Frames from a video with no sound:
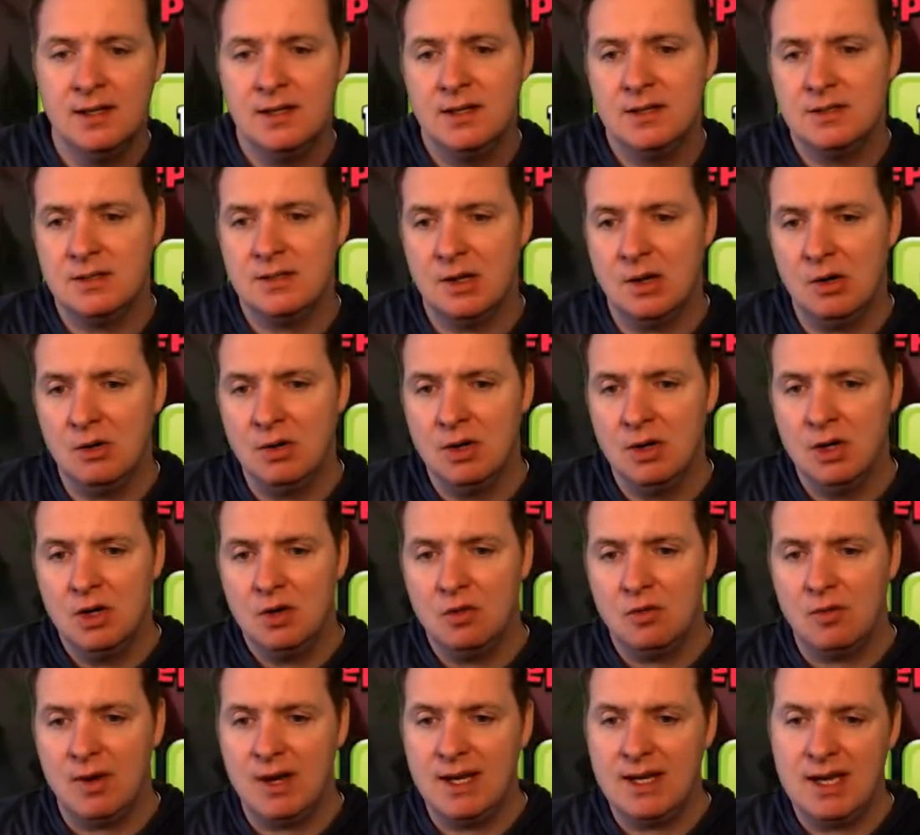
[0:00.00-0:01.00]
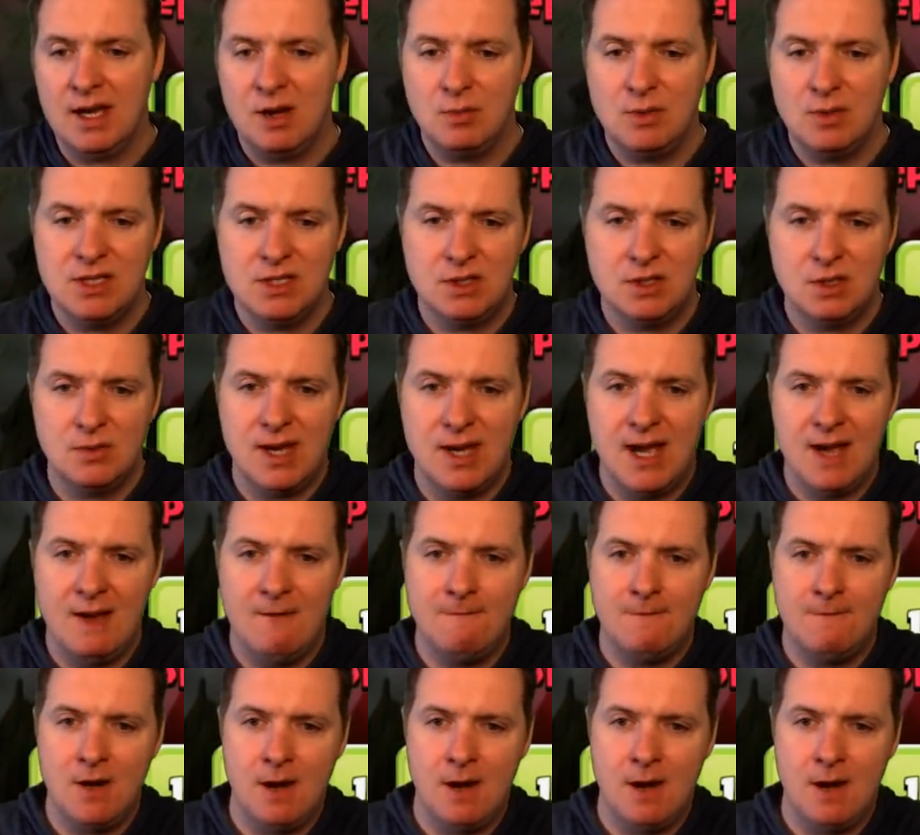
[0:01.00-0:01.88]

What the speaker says: So right now we still have